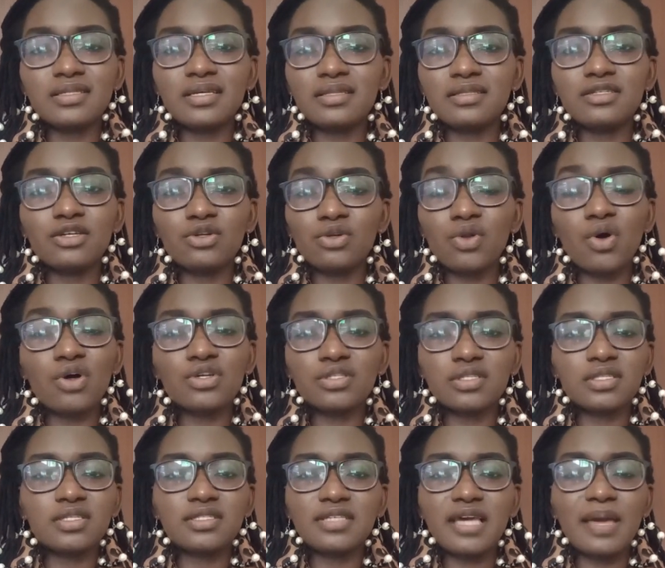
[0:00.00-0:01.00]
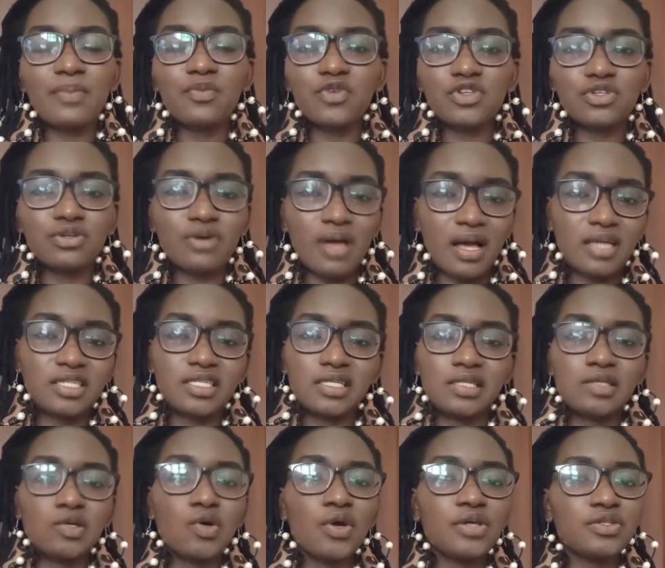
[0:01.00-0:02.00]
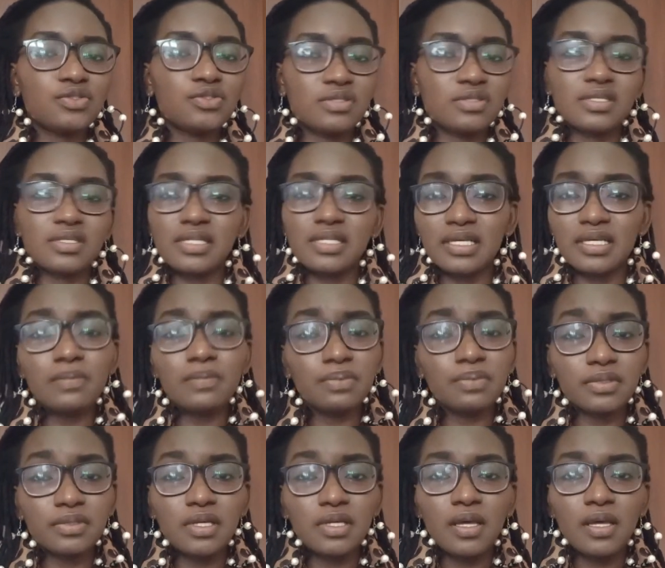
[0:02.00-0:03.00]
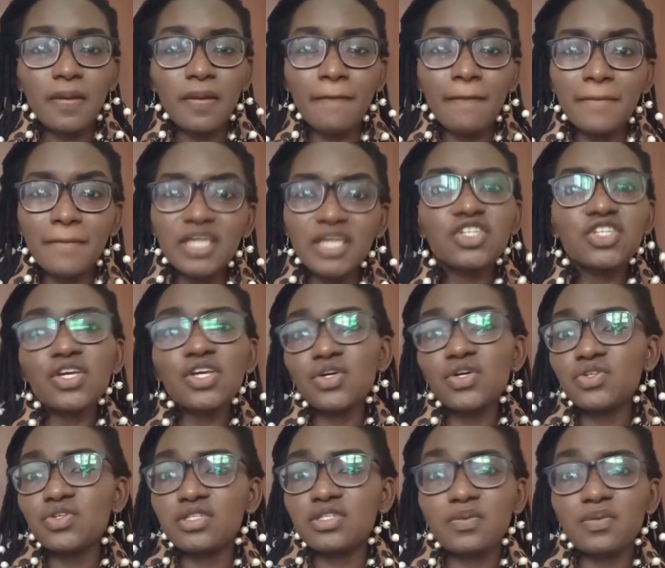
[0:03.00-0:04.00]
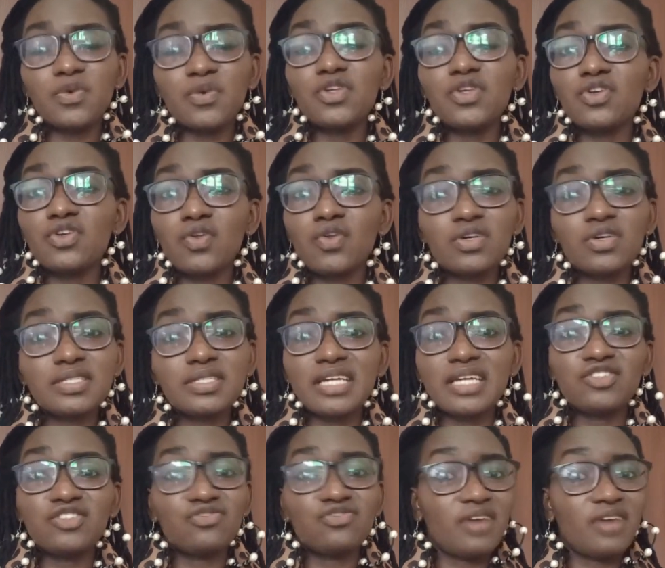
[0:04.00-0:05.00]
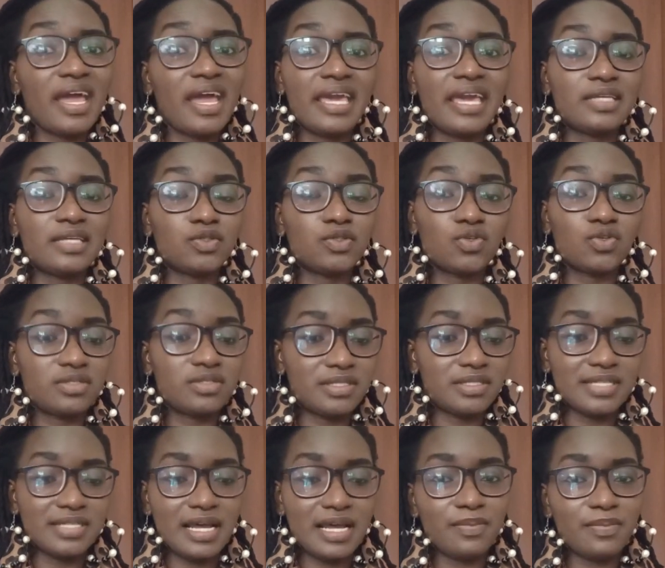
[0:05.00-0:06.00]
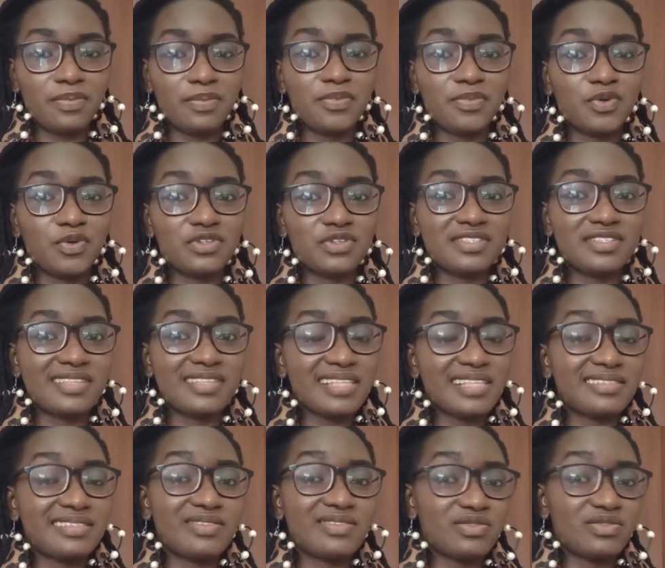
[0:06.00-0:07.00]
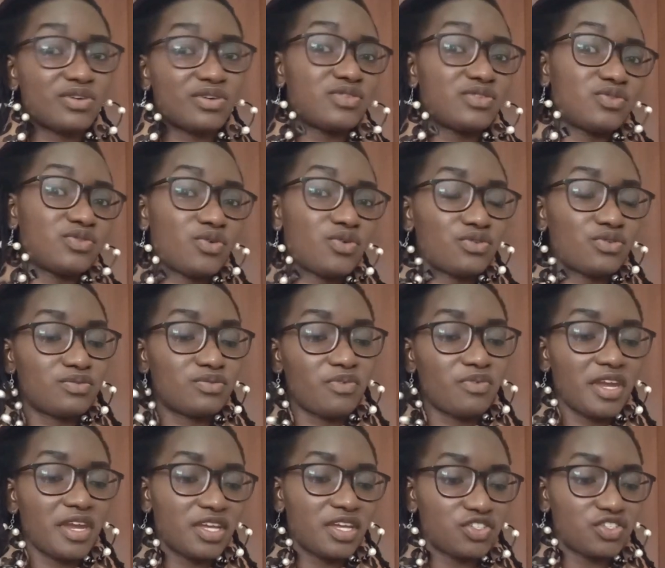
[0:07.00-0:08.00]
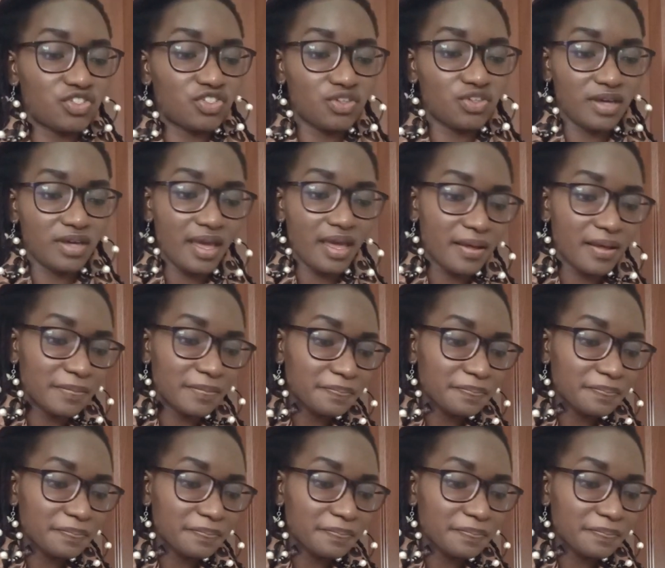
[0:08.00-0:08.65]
your locks at the time when you're actually going to sleep, make sure you go to sleep when your locks are dry, not damp, because that's also going to cause breakage in your hair.